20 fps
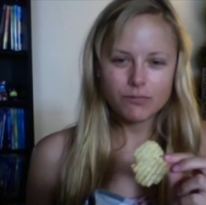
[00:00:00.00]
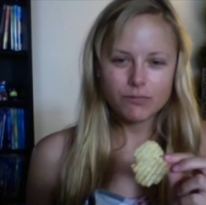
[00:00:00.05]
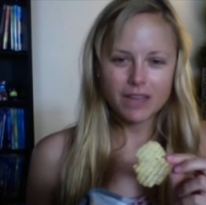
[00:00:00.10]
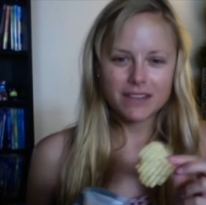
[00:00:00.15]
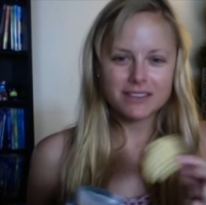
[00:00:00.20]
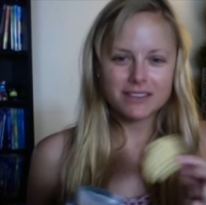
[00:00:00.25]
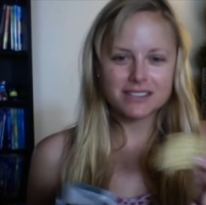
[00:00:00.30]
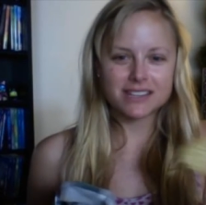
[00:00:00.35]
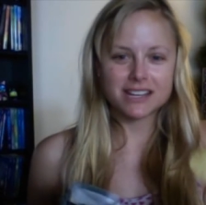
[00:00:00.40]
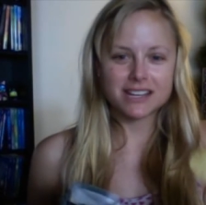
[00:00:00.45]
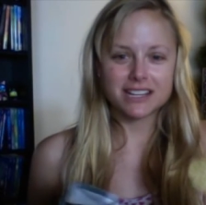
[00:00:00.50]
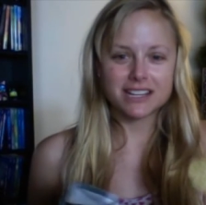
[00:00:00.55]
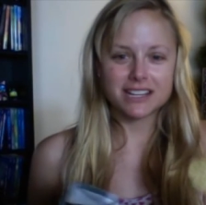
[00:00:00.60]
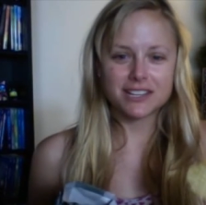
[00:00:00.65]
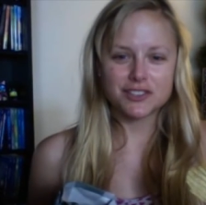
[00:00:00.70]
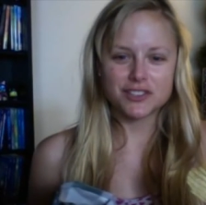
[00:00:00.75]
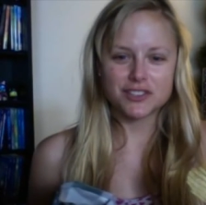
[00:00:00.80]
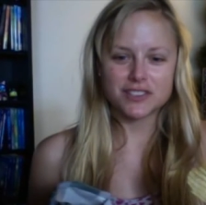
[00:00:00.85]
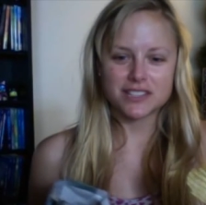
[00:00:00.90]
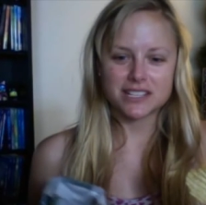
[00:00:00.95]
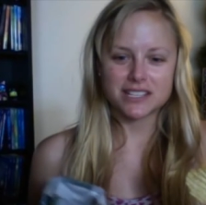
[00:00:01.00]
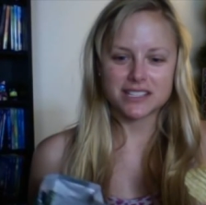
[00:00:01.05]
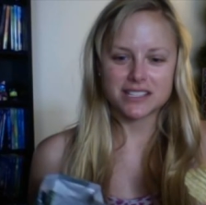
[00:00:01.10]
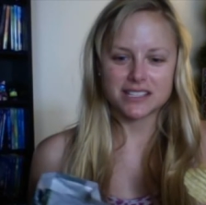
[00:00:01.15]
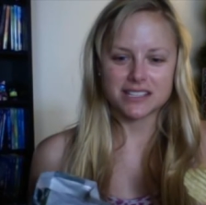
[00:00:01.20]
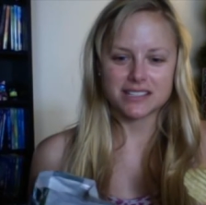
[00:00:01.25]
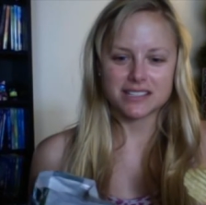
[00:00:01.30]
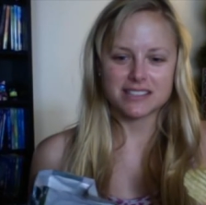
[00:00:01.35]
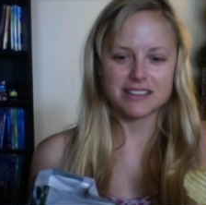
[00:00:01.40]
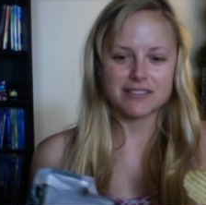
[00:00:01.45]
These kind of just taste like
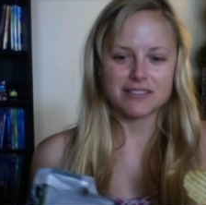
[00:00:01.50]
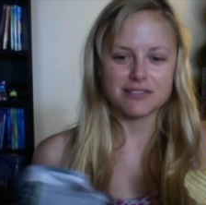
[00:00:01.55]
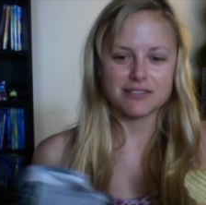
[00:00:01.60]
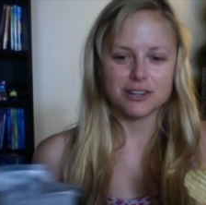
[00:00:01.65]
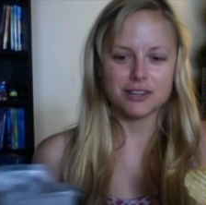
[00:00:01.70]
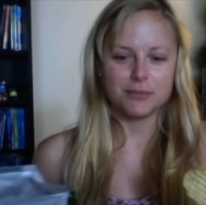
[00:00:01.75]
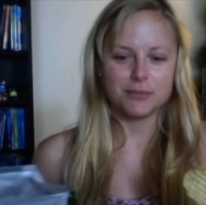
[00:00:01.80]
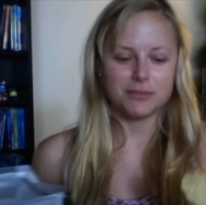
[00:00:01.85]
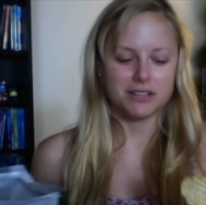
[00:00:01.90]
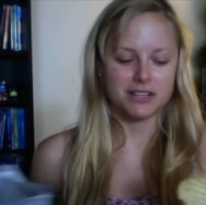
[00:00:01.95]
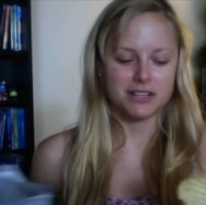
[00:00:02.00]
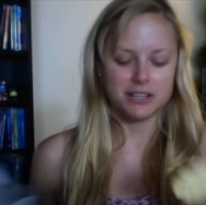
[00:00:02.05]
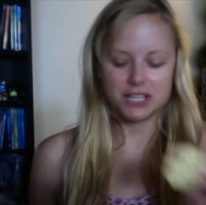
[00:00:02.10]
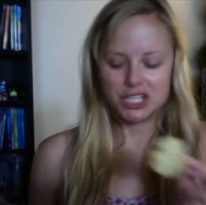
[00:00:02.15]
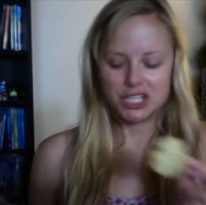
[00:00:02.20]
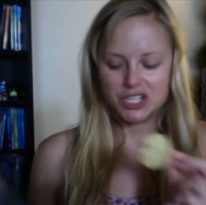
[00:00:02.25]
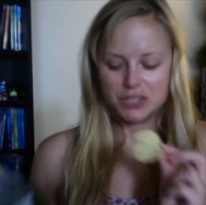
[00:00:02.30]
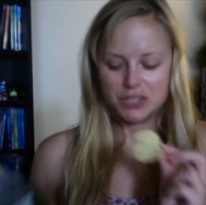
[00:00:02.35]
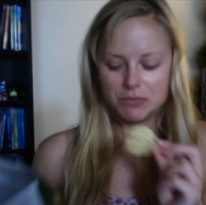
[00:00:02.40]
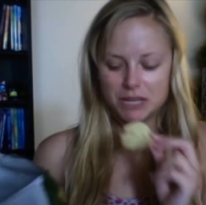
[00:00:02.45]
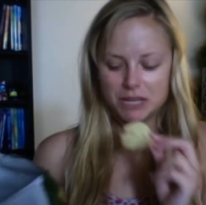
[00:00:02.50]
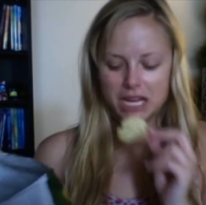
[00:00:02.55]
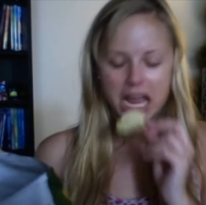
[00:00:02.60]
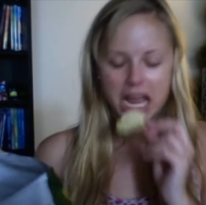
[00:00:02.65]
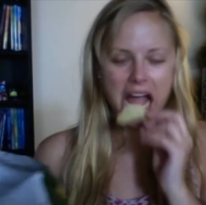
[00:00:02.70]
sour cream and onion to me.